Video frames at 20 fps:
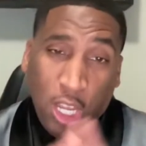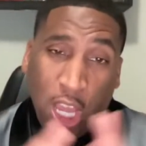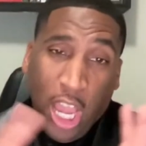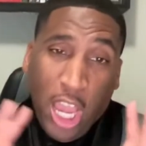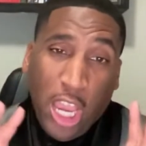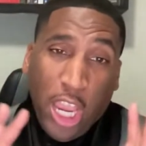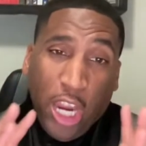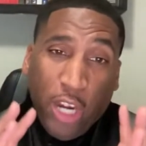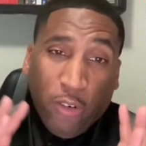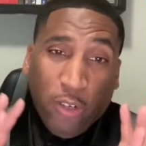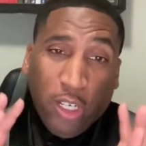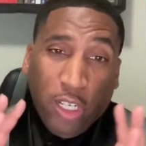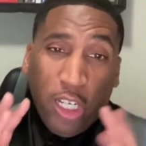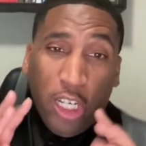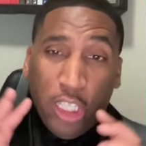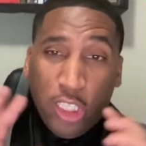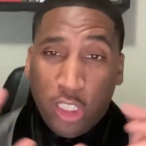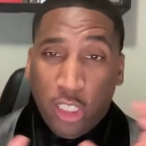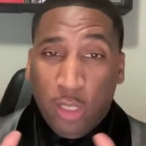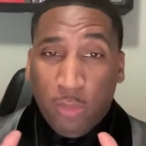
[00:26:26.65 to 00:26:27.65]
I ain't
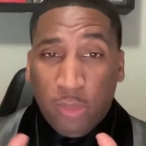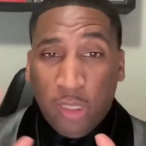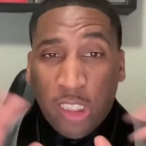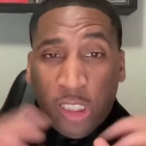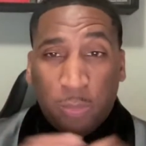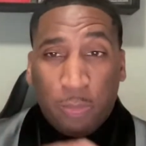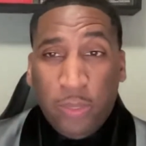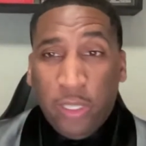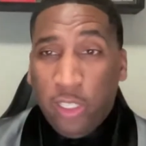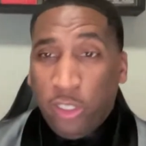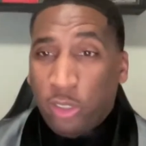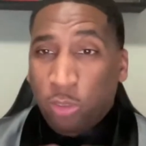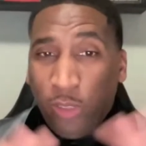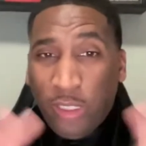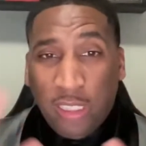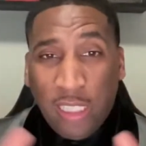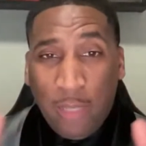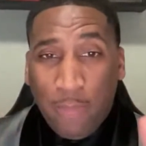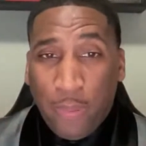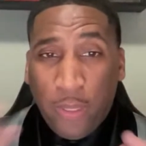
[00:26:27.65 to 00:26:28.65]
religion, I'm just spiritual. We
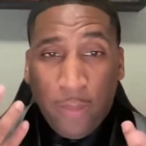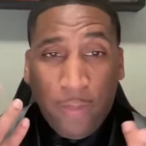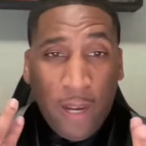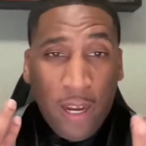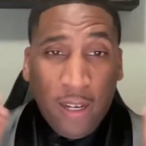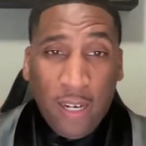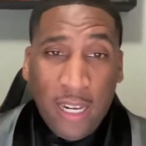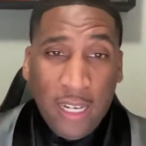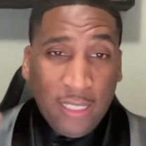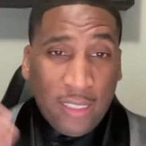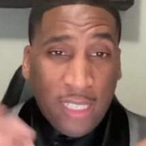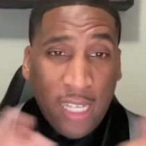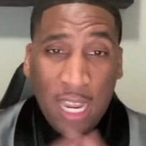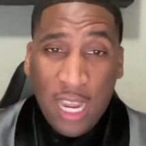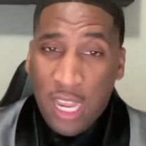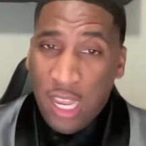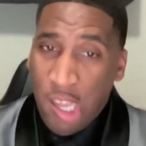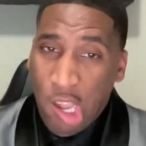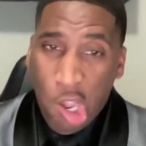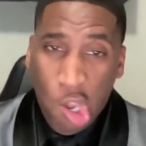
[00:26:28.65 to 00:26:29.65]
see pretty about all the
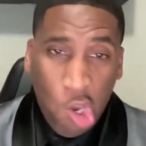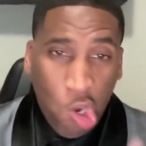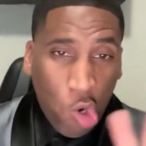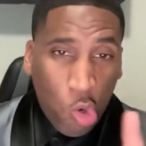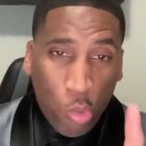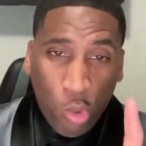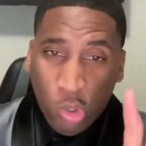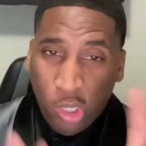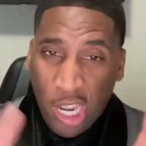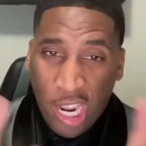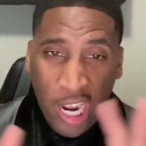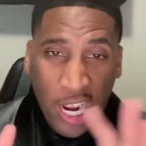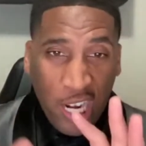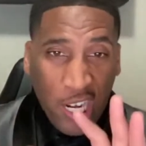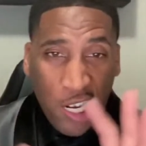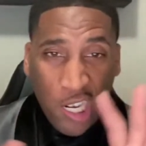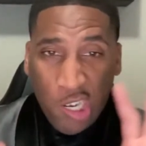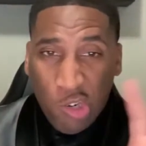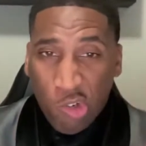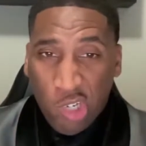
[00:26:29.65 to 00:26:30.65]
time. I ain't
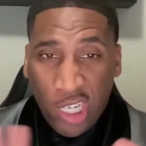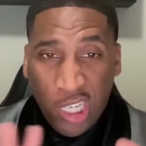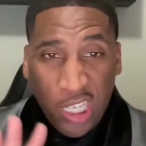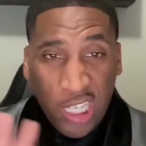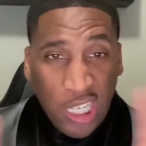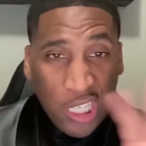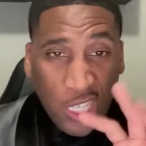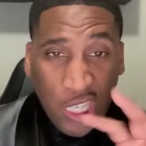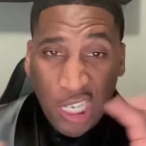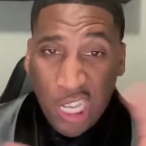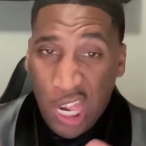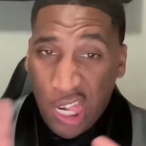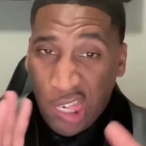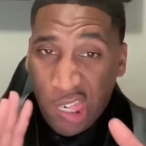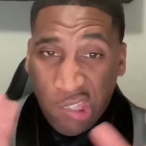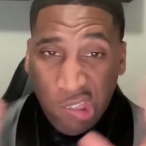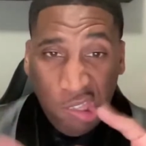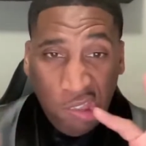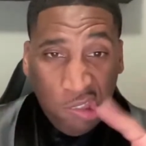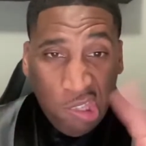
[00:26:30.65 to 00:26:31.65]
into
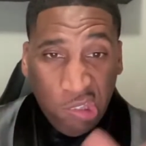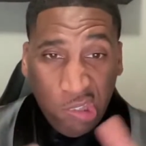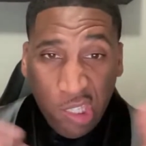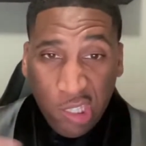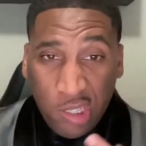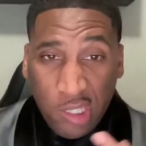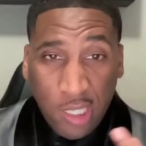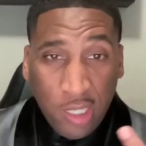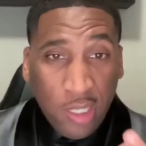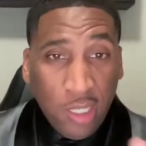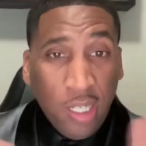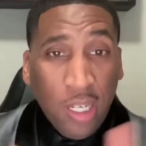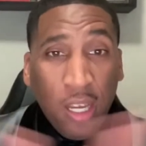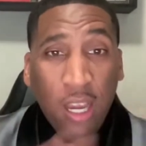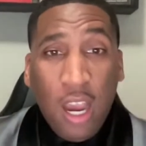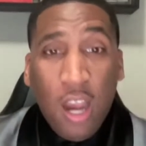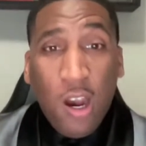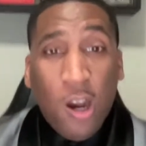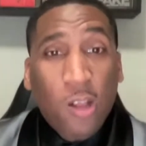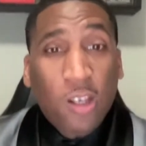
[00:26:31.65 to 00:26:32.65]
religion,
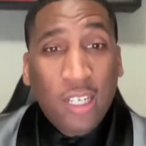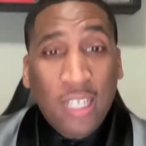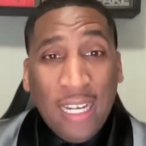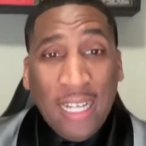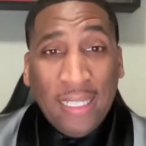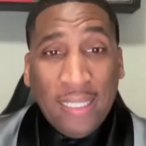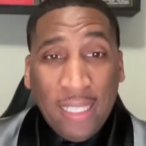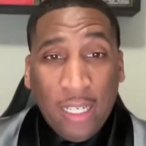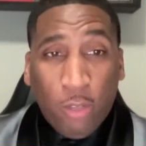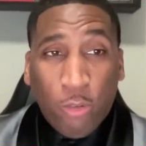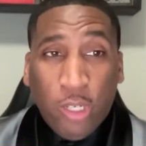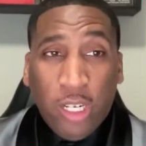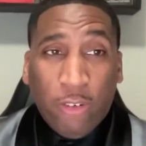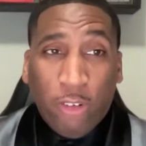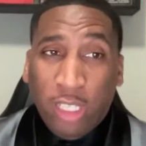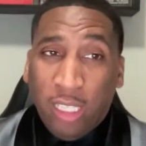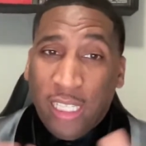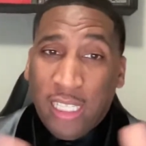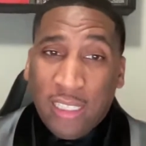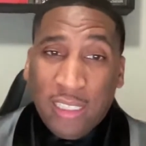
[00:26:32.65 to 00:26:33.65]
all of that there. Well,
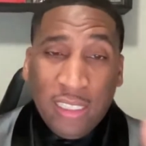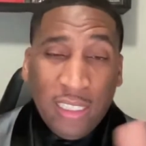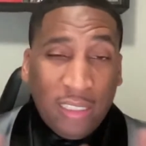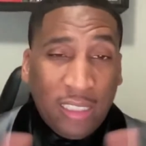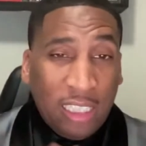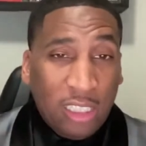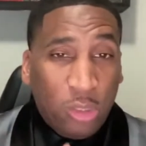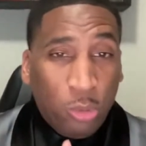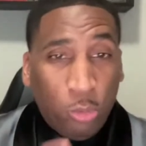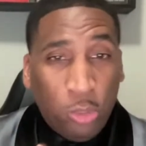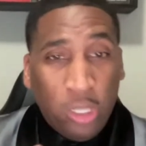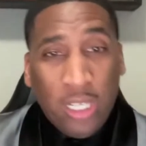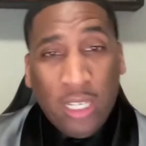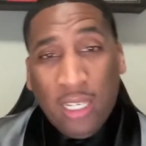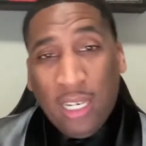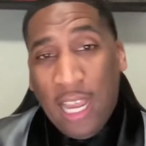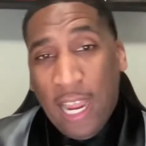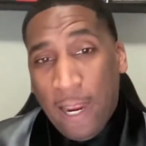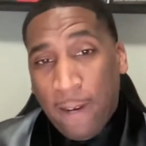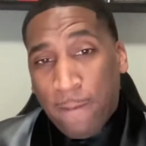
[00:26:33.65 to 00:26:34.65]
religion is just a way of
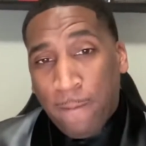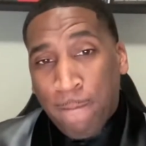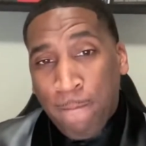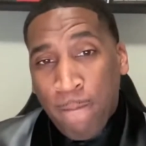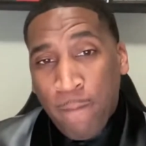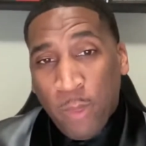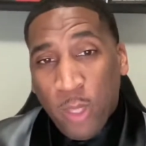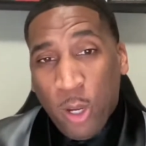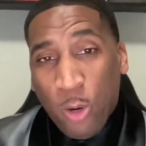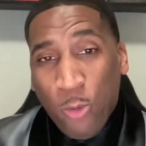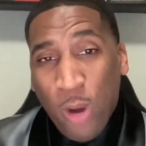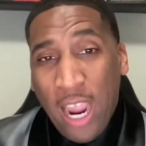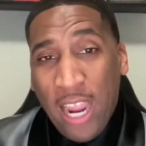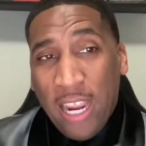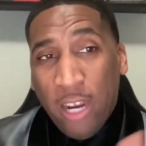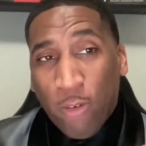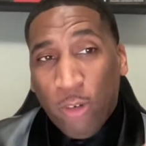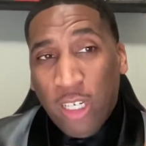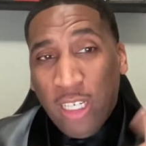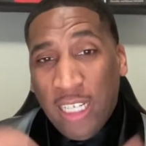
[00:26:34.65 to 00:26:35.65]
life, all right?
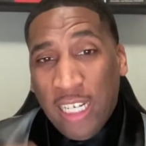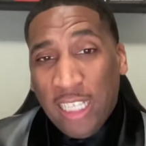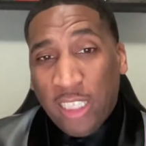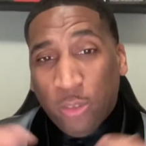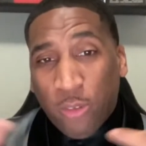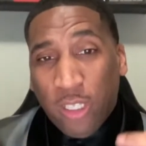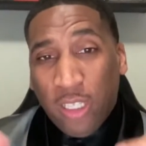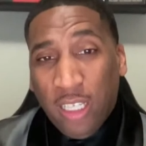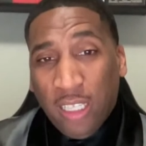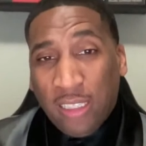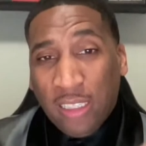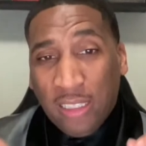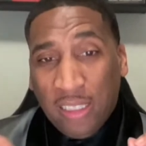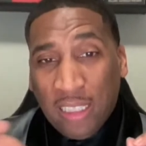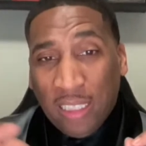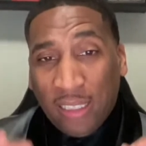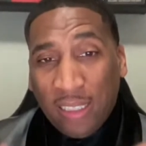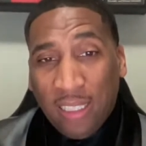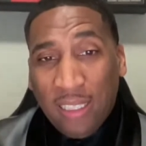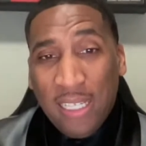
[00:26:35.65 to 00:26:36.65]
And religion with us is
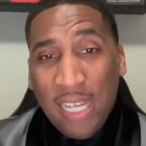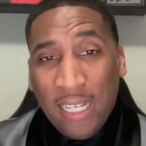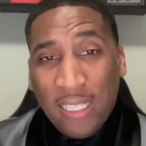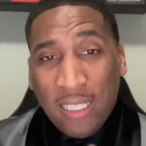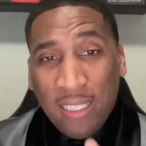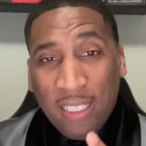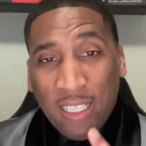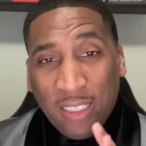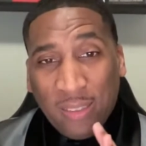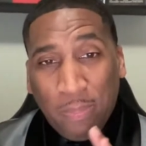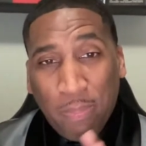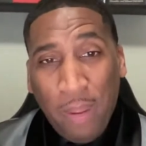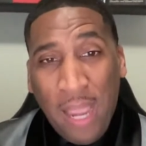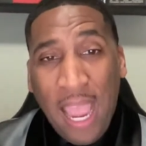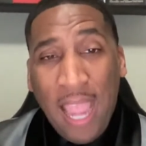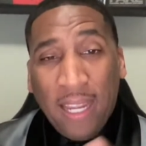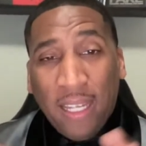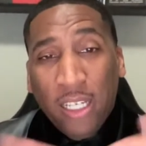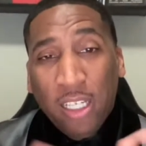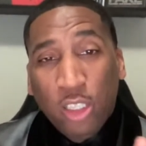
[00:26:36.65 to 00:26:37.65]
just connecting us
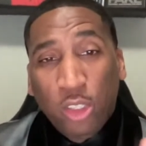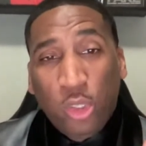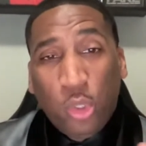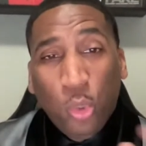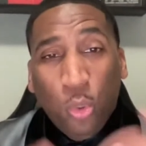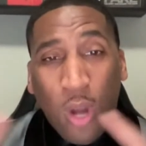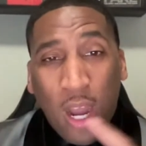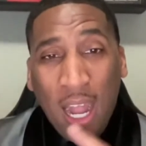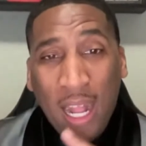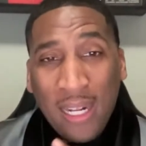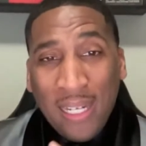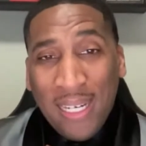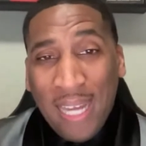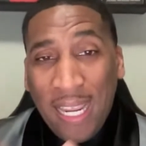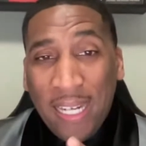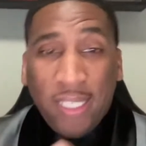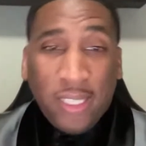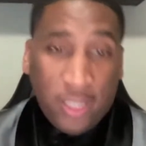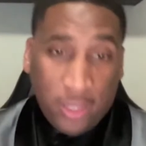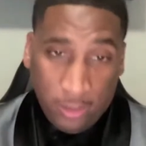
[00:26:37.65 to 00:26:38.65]
back to our
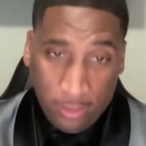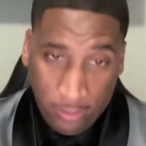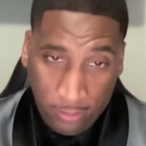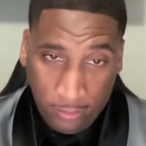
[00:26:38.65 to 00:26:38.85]
nature.